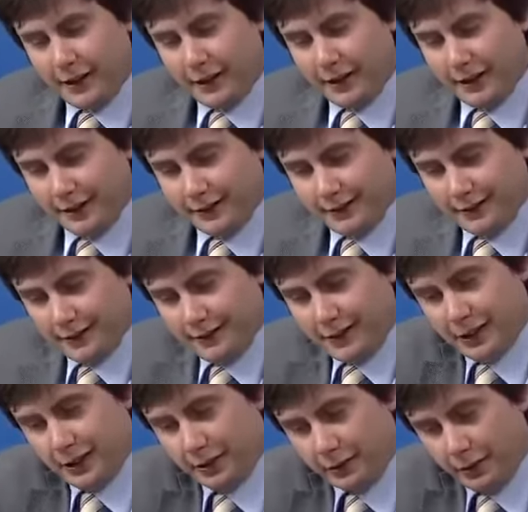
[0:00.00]
that,
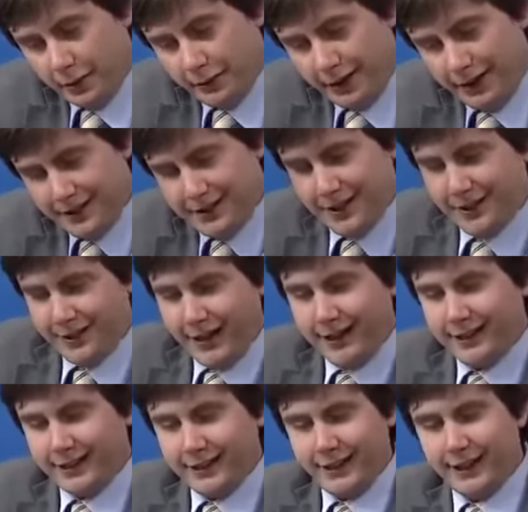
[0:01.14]
when we get to
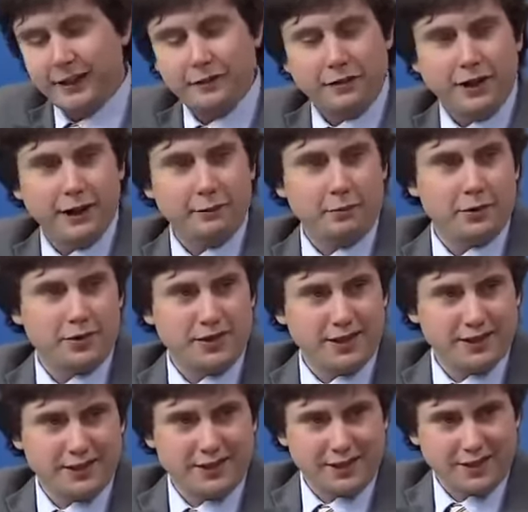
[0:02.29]

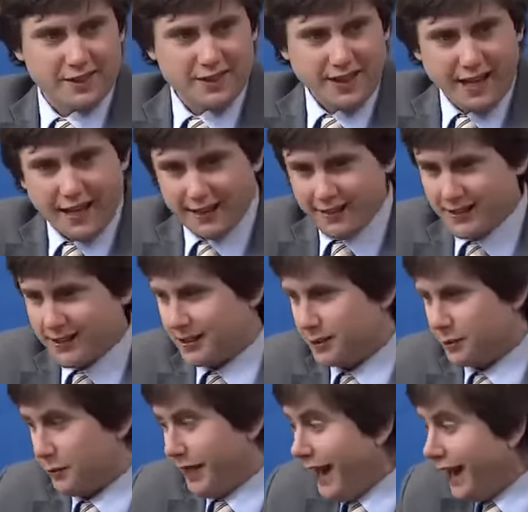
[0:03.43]
90-95% success, that
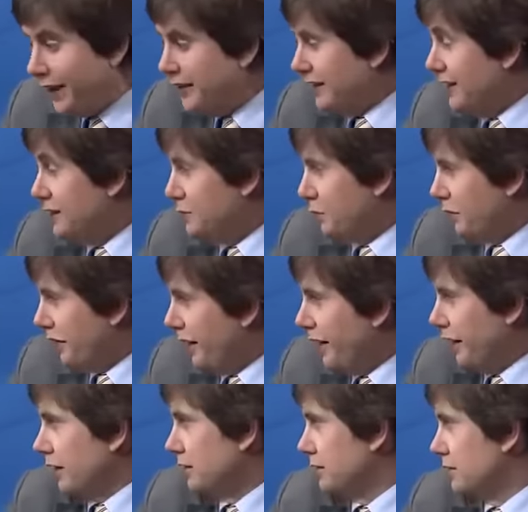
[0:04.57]
the reality is we're
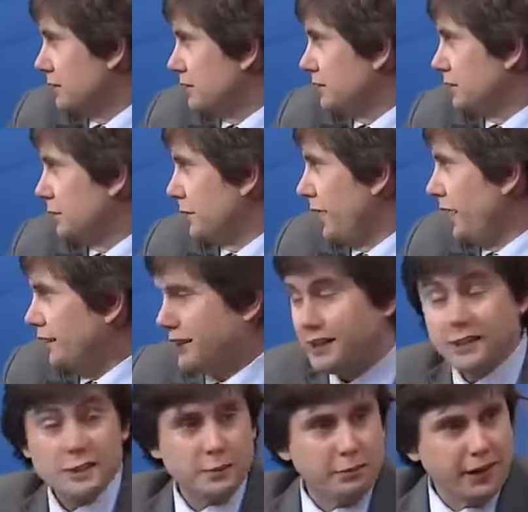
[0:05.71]
there. The reality
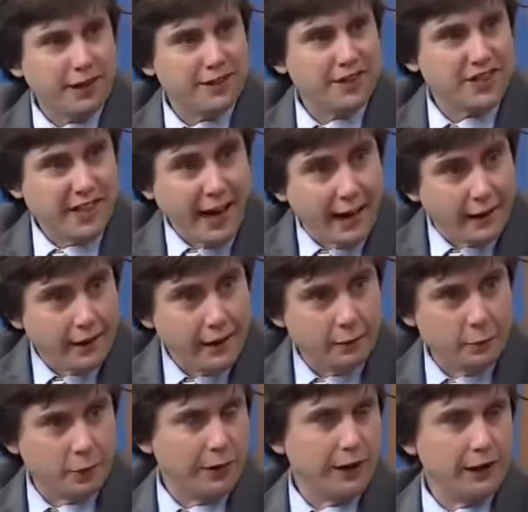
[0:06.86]
is the plan's set
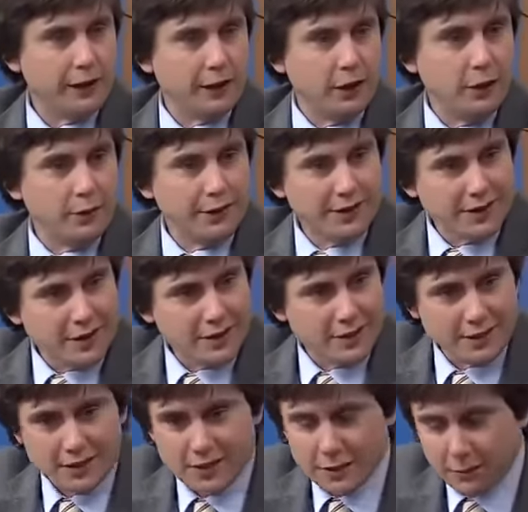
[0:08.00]
and we're ready to go, and this
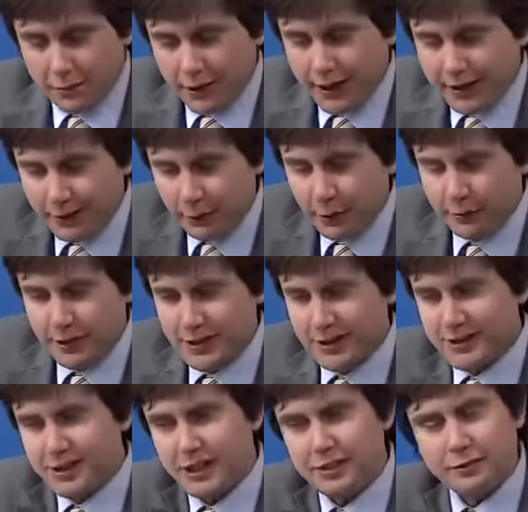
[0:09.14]
is a plan that will be
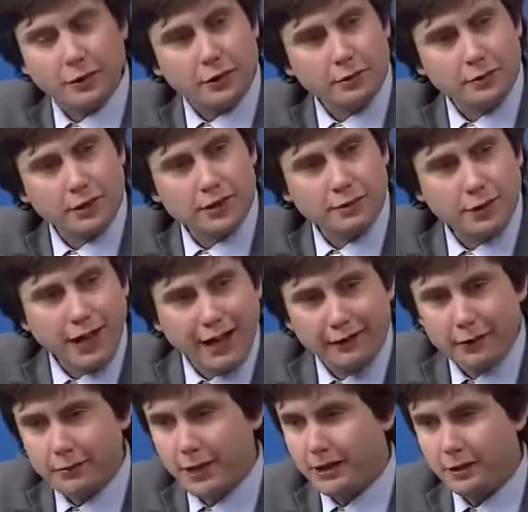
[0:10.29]
successful. Because if we have
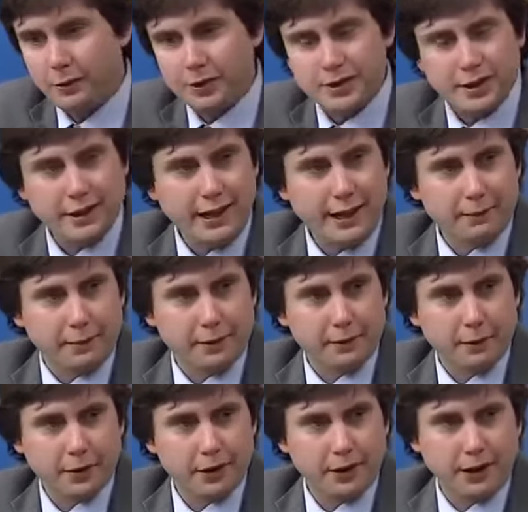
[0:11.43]
a bad year, what's going to happen?
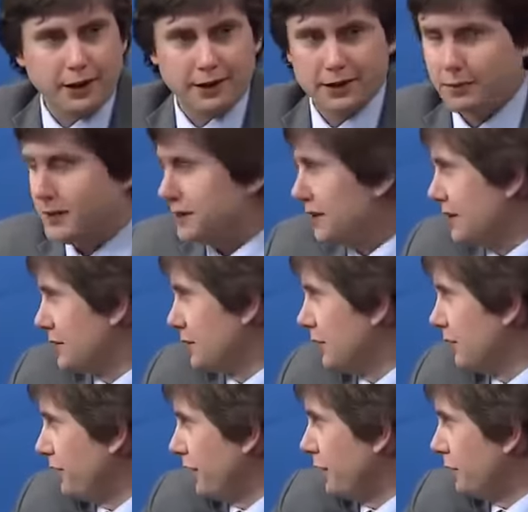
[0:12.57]
We're going to cut expenses, we're
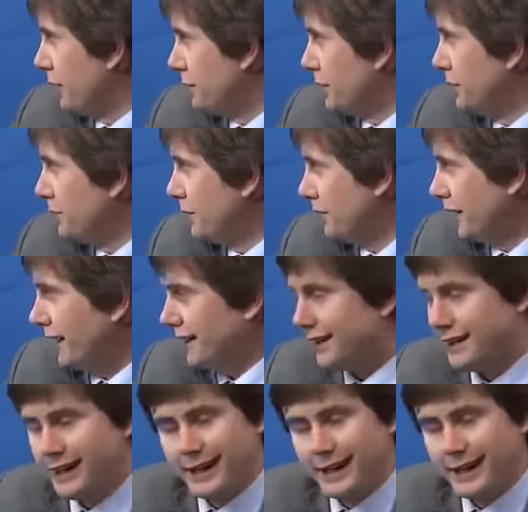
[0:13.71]
going to find a way to manipulate.